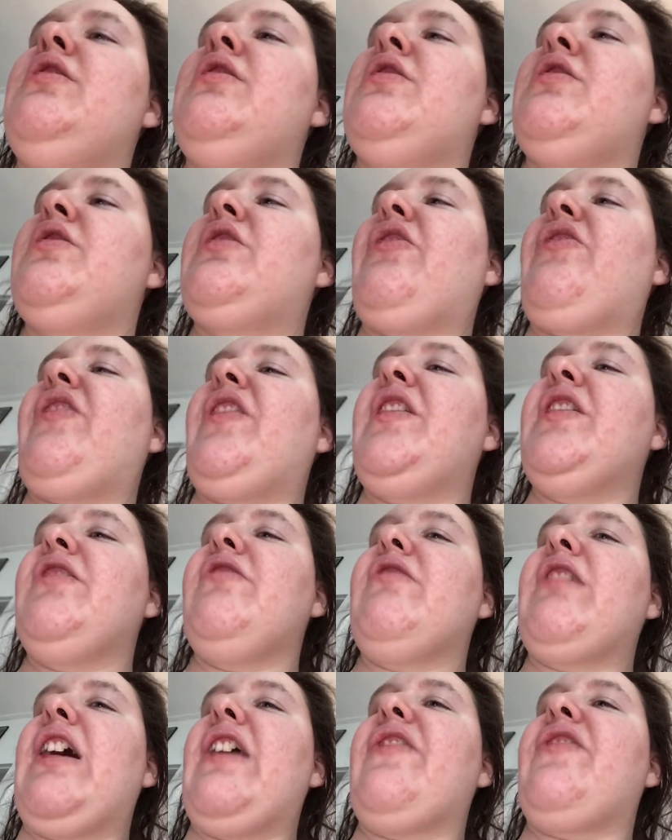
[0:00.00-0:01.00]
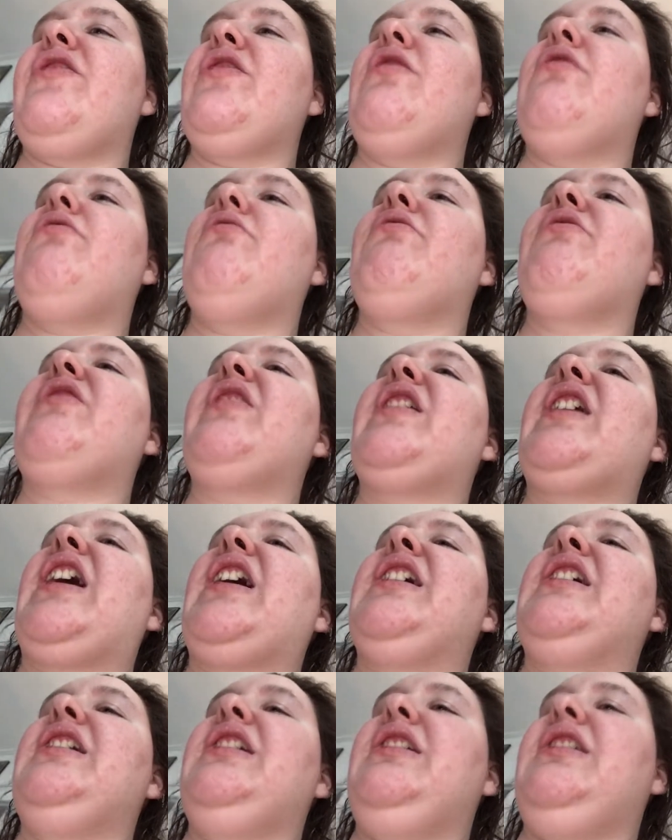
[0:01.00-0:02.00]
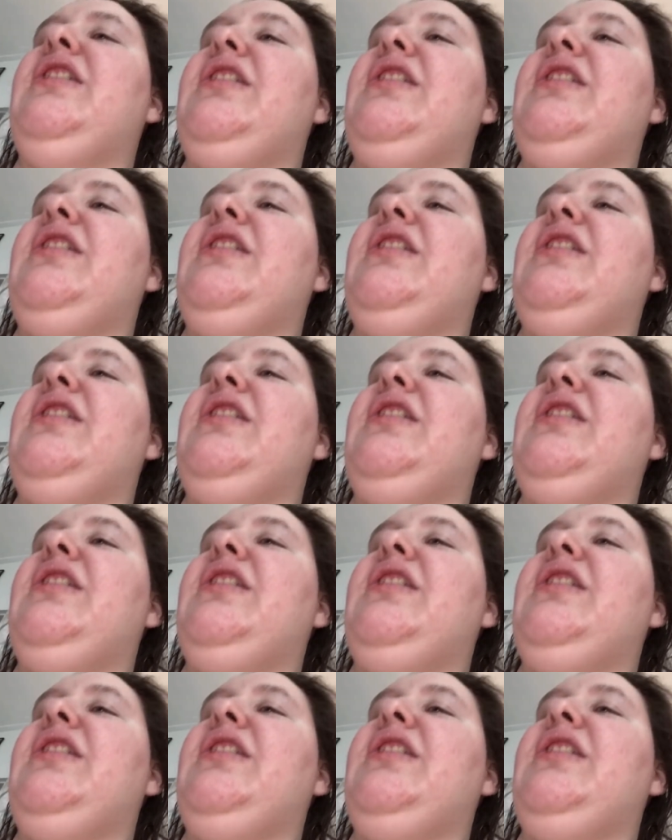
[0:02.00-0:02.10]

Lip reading: Just letting you guys know that I